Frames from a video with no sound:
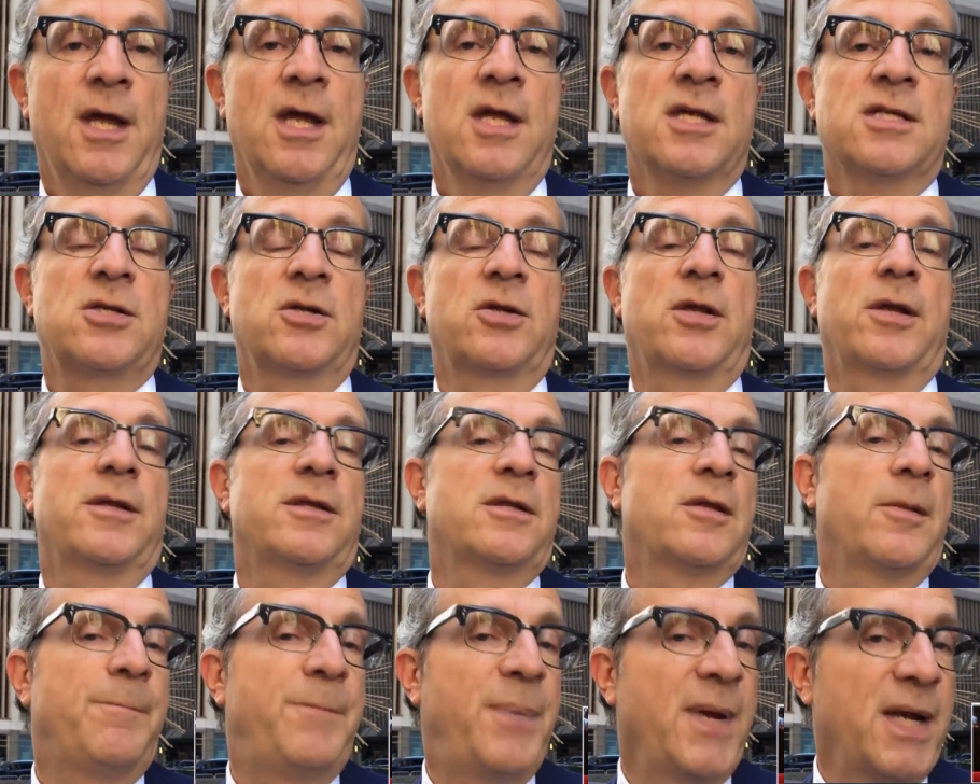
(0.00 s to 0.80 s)
So
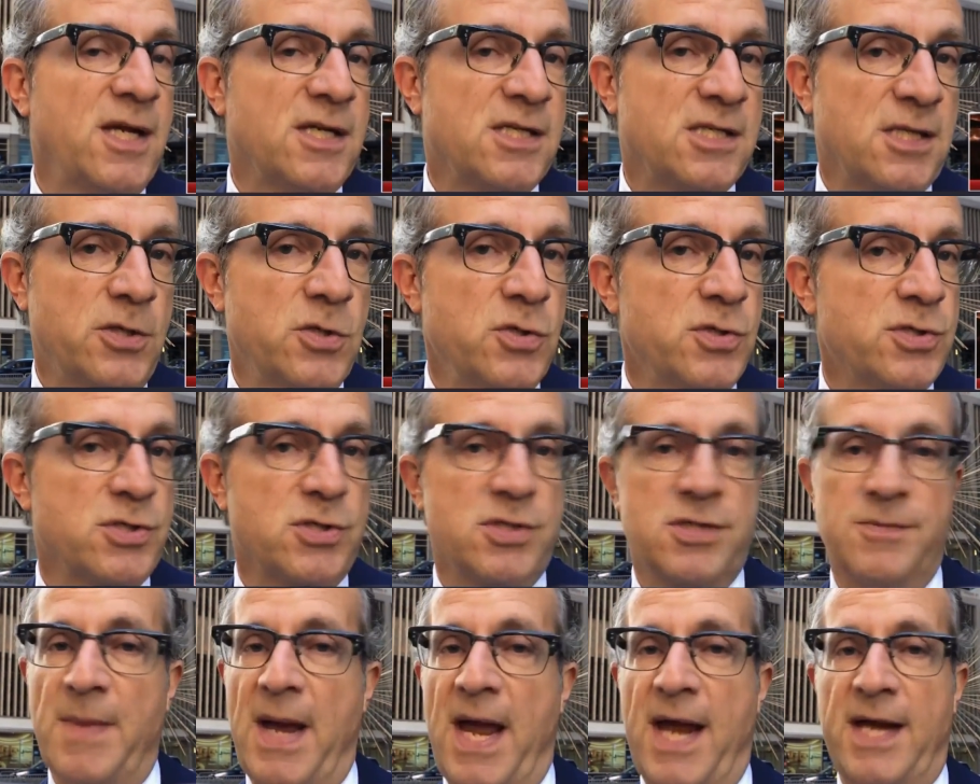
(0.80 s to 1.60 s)
the biggest
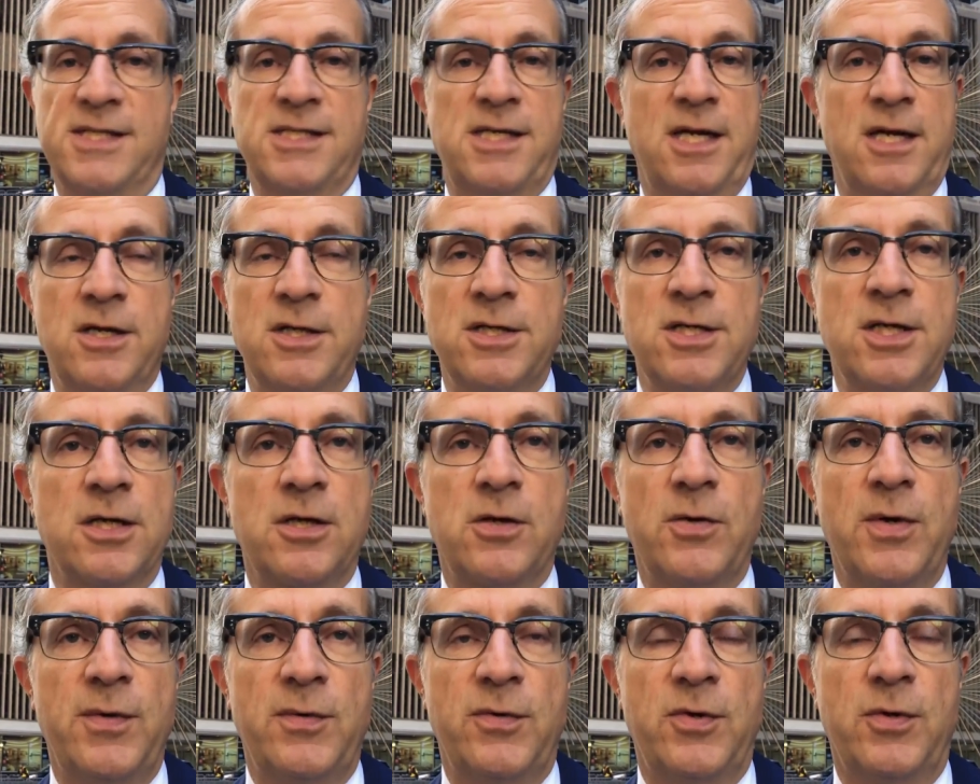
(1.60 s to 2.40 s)
losers, Max, I couldn't
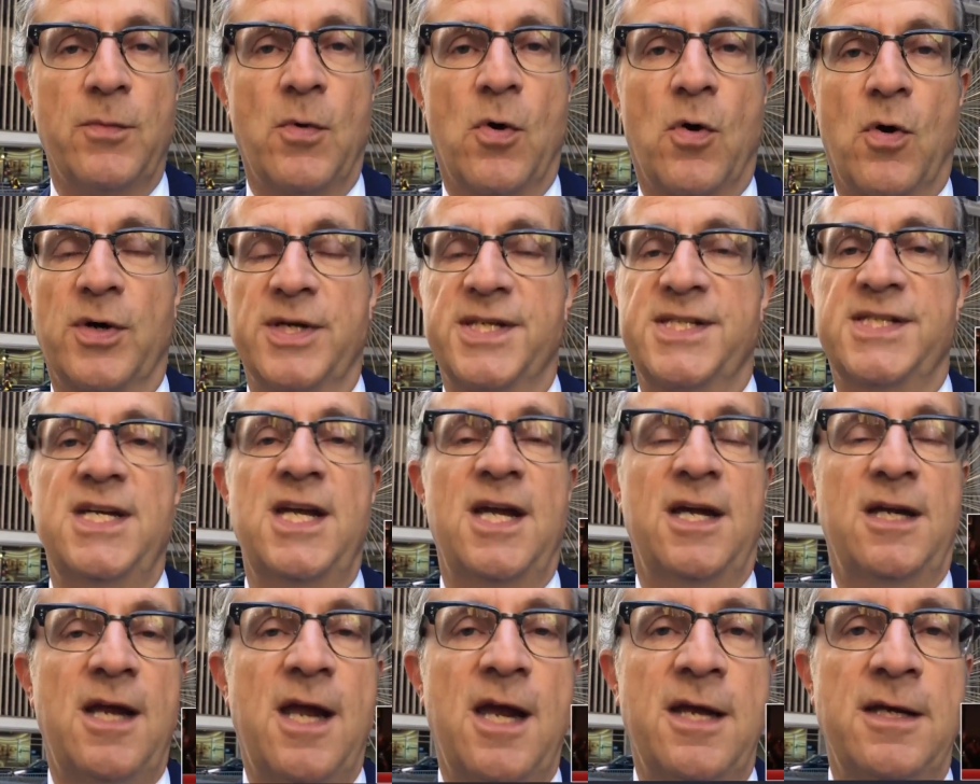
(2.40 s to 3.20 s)
agree with you more.
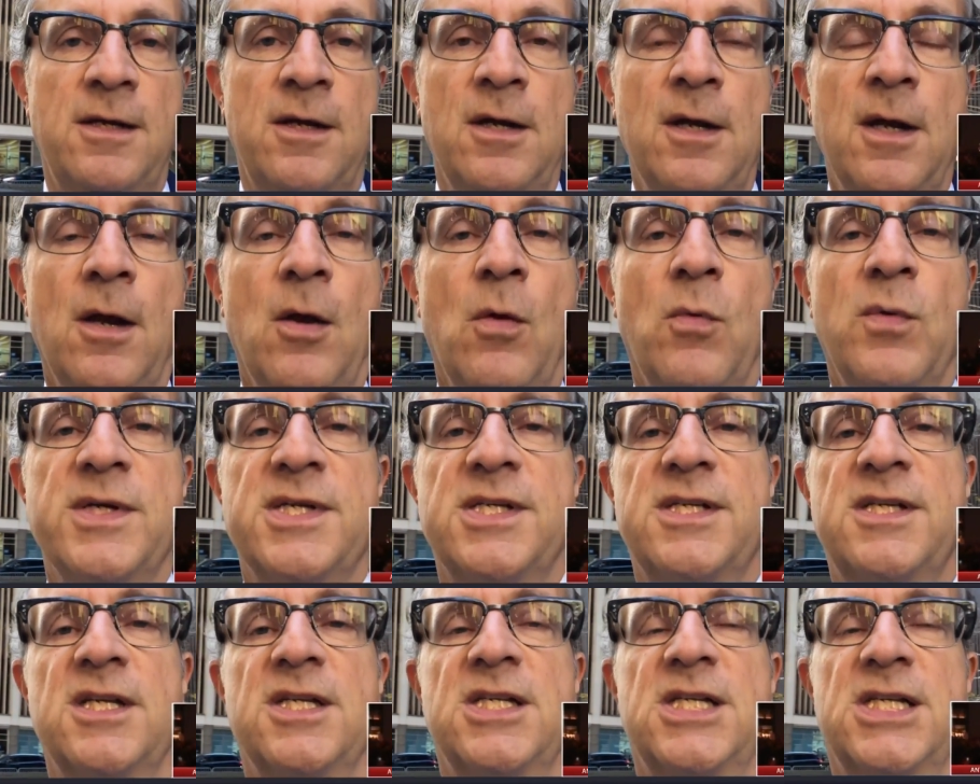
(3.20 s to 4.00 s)
CNN
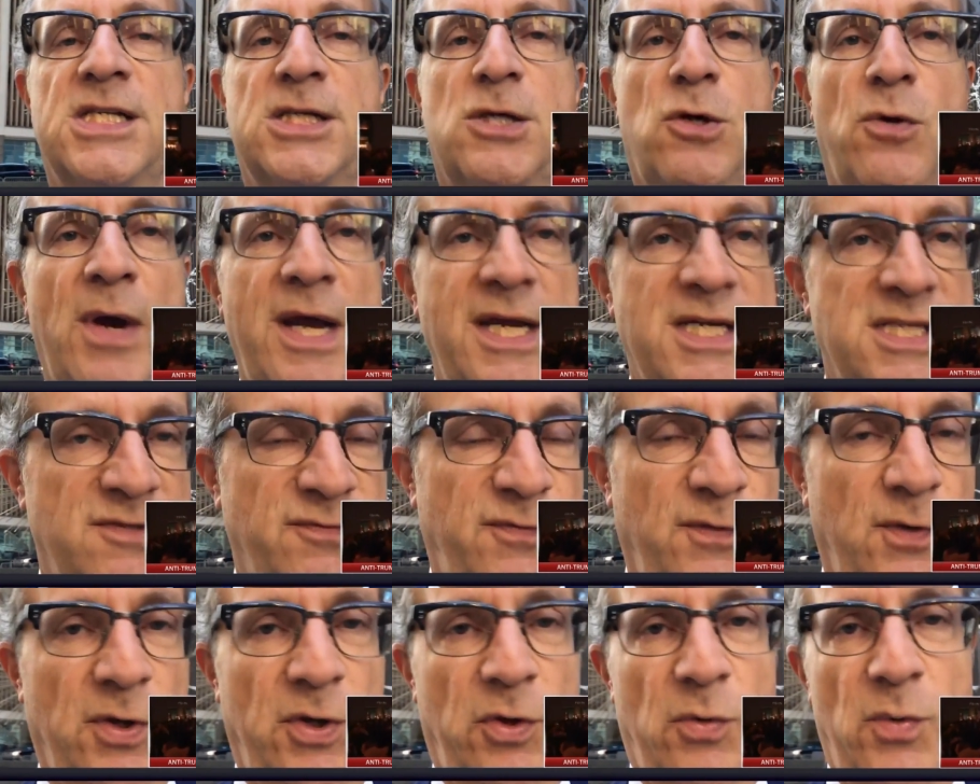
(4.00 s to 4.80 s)
was
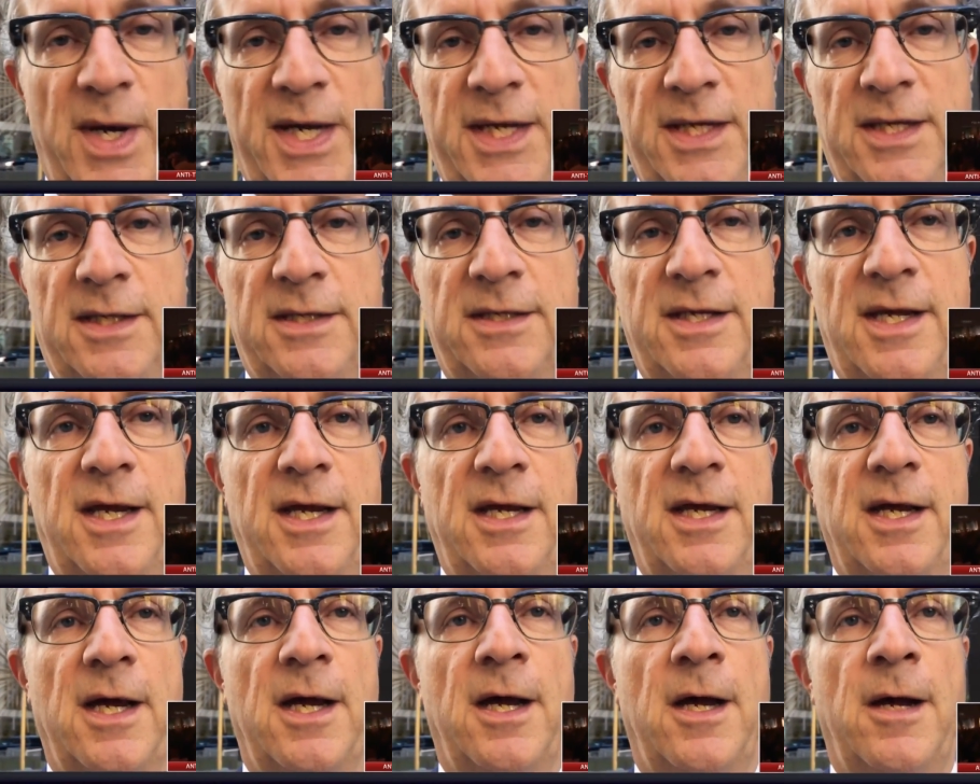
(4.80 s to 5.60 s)
disgraceful the way that
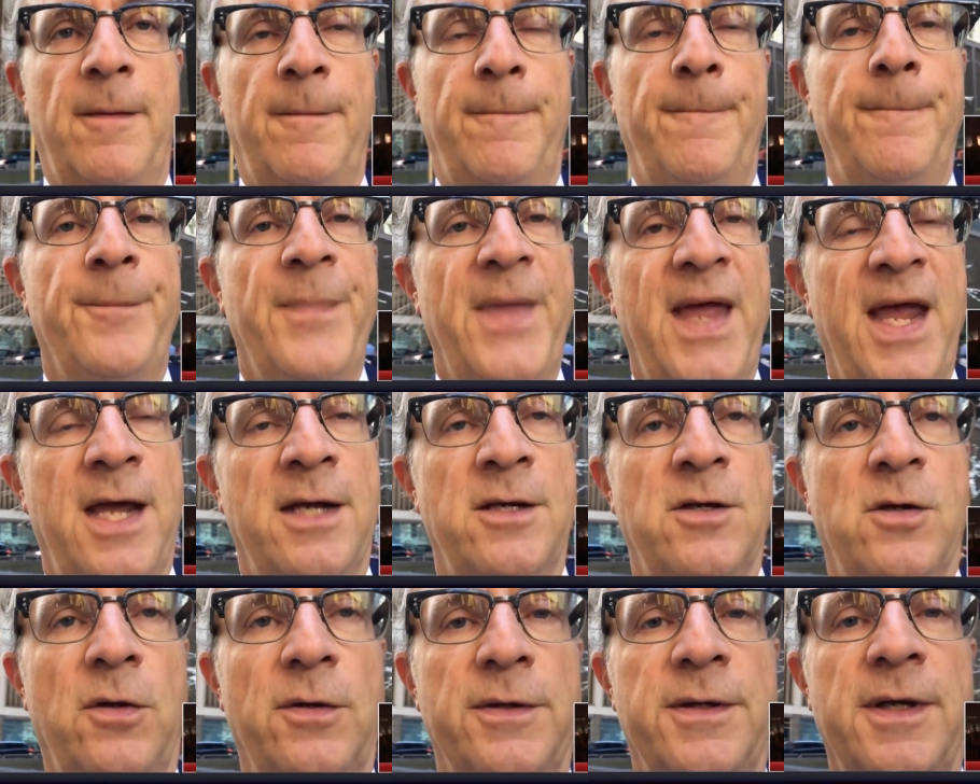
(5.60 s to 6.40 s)
they
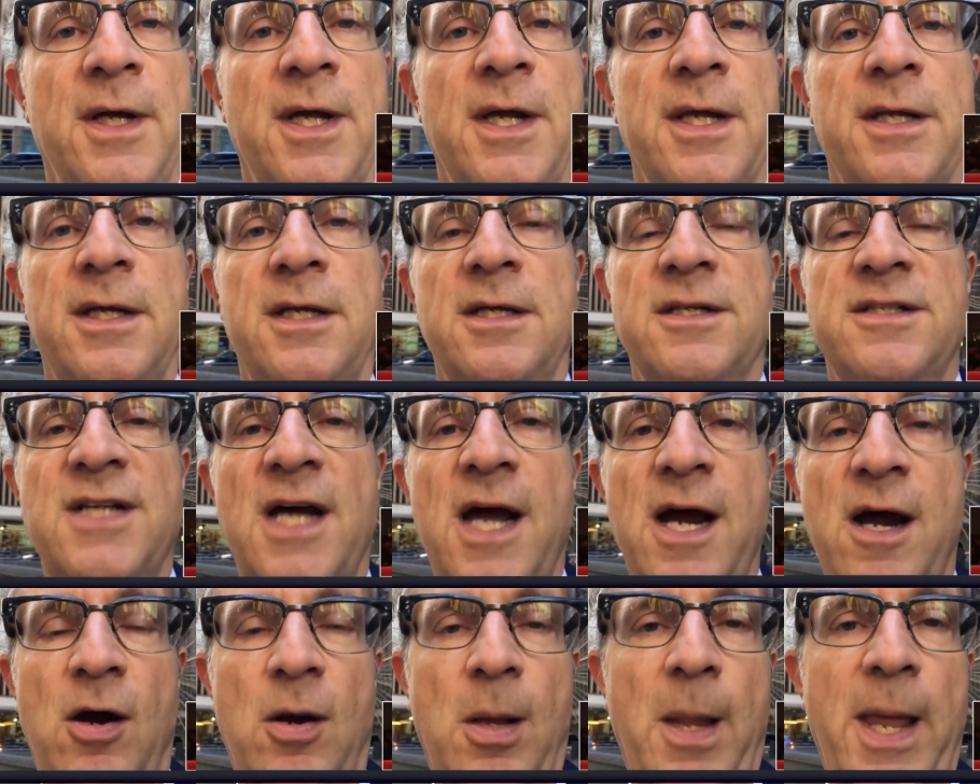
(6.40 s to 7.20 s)
handled the
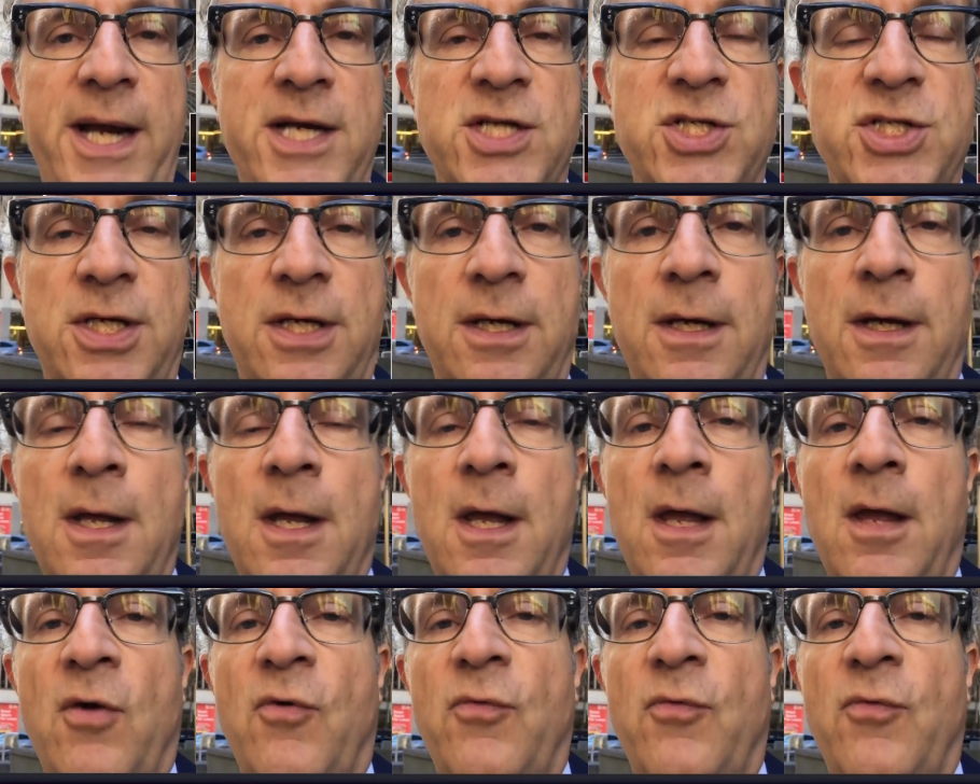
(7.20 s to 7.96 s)
entire election,